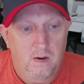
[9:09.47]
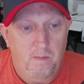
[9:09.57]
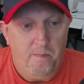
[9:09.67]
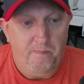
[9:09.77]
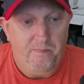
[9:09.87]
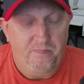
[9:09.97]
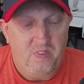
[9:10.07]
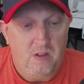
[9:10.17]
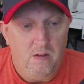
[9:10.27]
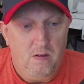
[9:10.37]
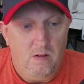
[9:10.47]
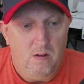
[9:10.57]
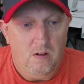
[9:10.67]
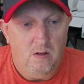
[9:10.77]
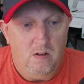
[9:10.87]

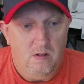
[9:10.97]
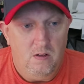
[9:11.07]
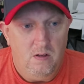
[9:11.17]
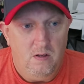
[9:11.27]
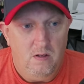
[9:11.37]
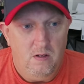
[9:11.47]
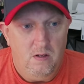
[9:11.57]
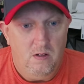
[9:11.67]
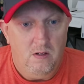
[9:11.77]
[no speech]